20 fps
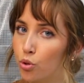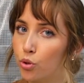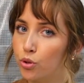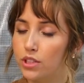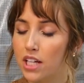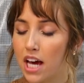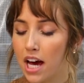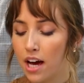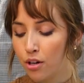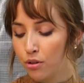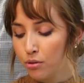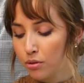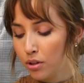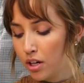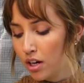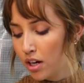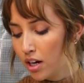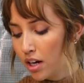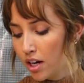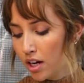cool down,
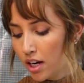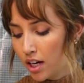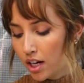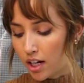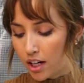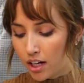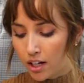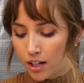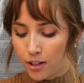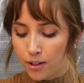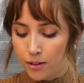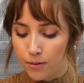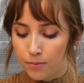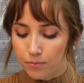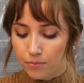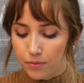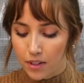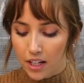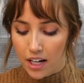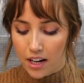
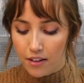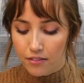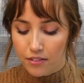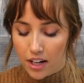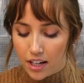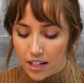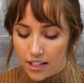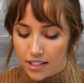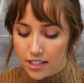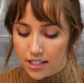and I've cut a